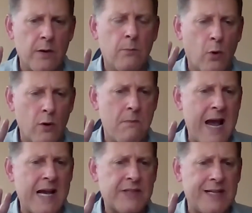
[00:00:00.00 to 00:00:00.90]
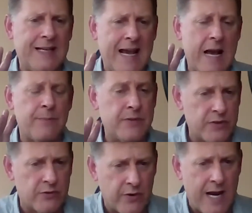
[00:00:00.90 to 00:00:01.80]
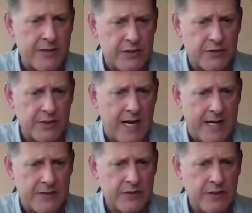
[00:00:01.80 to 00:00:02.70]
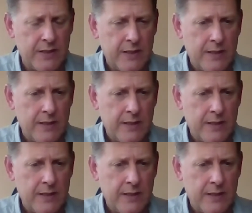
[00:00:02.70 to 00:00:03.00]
the more masking happens in trashy sites.